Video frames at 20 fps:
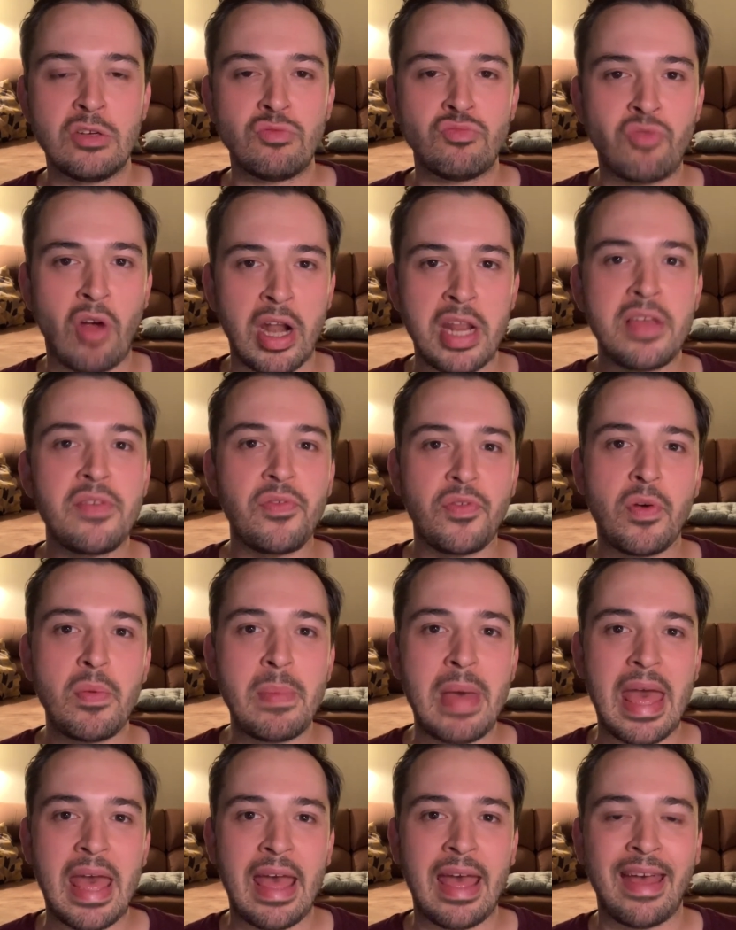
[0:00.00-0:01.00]
running for
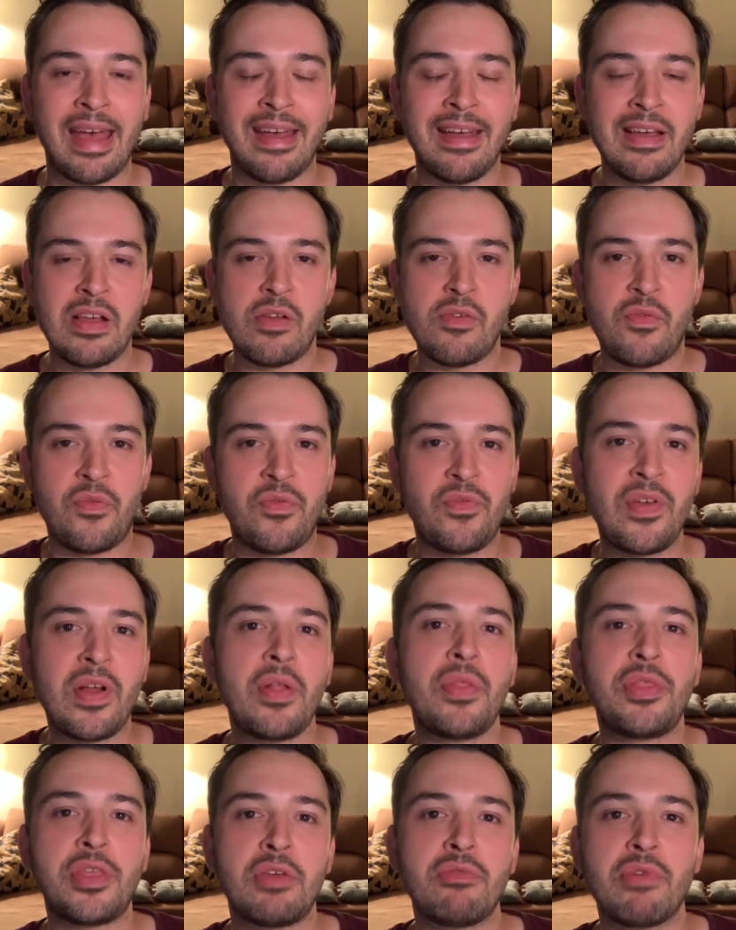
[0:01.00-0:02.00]
mayor,
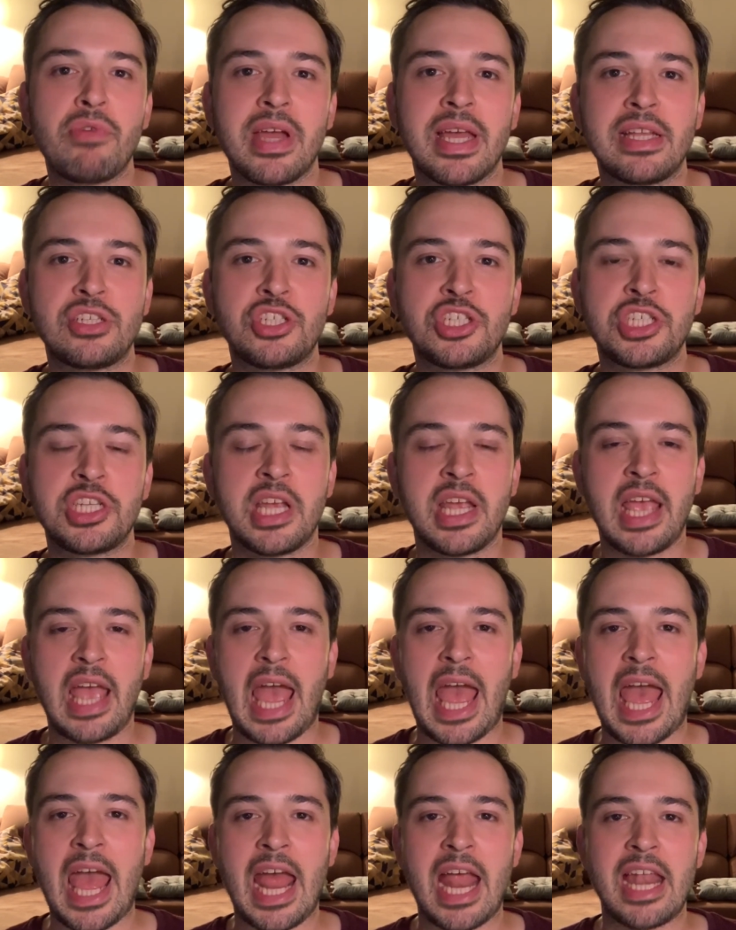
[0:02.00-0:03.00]
filthy rich,
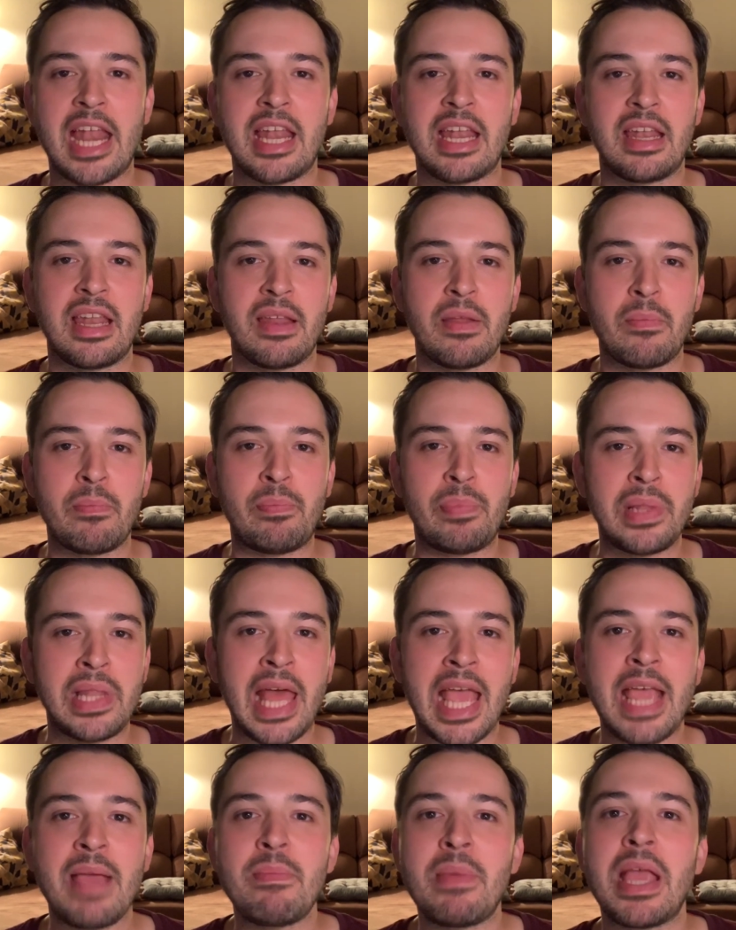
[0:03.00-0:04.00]
and
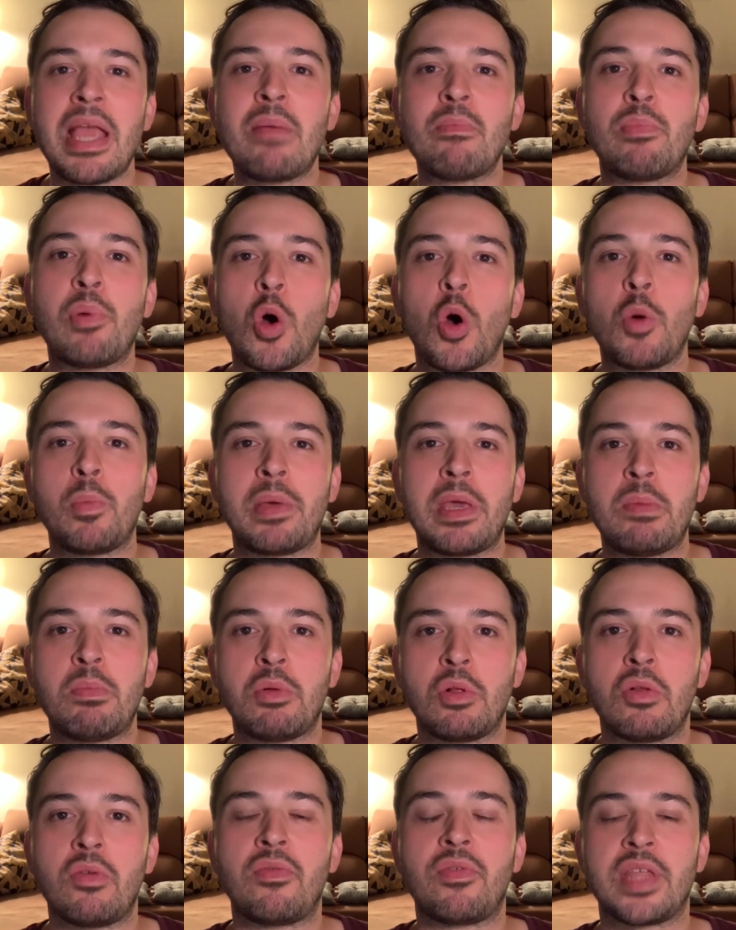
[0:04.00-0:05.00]
blaming poor
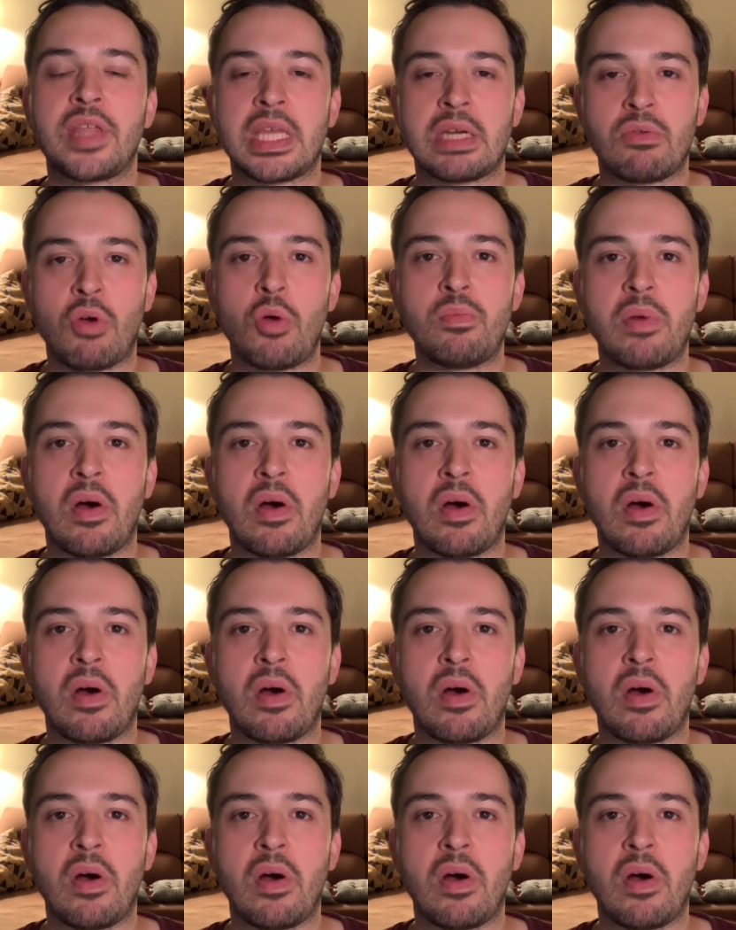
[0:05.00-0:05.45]
people for their own